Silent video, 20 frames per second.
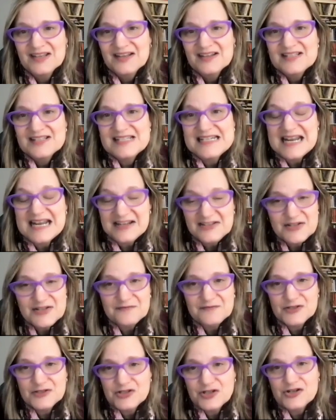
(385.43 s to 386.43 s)
stance
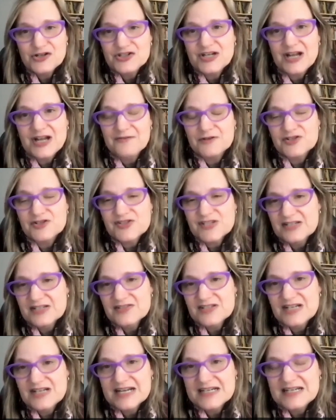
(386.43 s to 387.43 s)
of the church ever
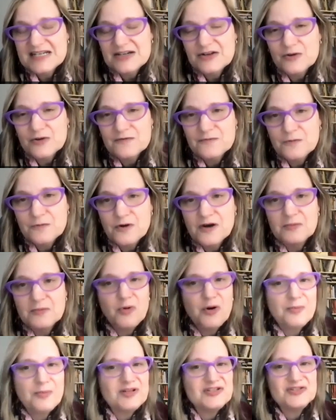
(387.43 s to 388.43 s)
since 1904.
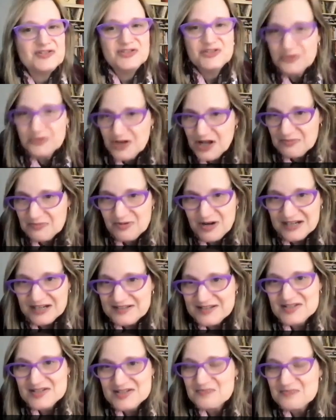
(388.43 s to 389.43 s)
Mormons do not
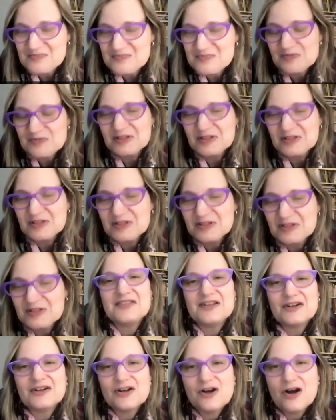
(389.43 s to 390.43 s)
practice polygamy.
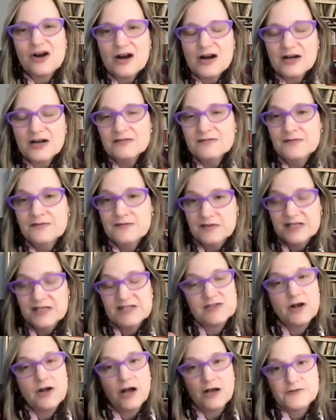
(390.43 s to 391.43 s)
There are
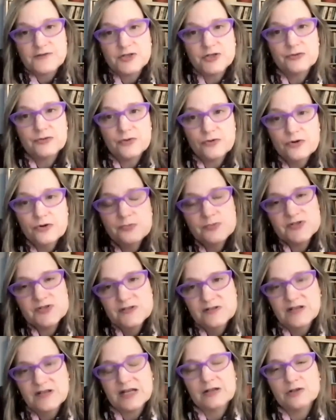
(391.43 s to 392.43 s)
these offshoot
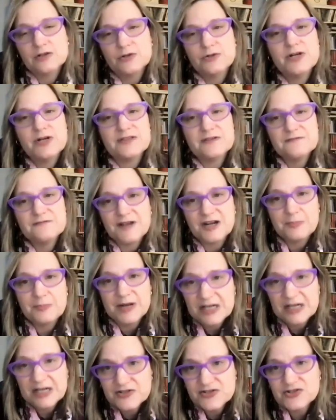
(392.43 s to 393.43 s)
groups, including the
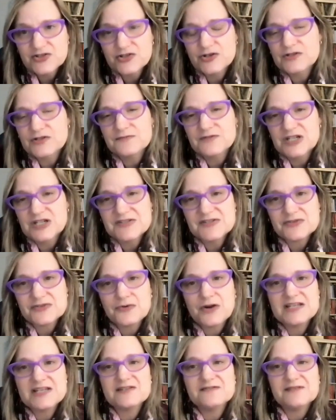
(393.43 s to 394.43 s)
Fundamentalist Church of Jesus
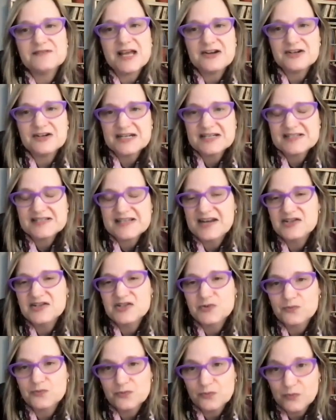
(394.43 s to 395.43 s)
Christ of Latter-day Saints,
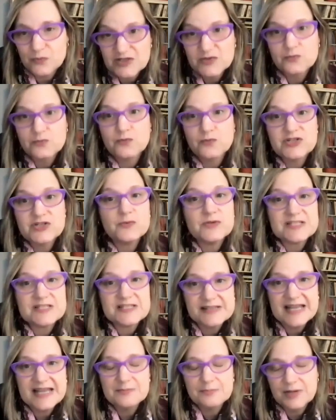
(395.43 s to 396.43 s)
which was
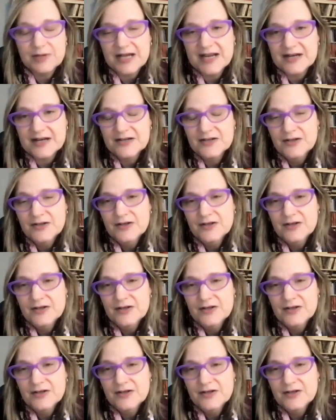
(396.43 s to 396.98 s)
led by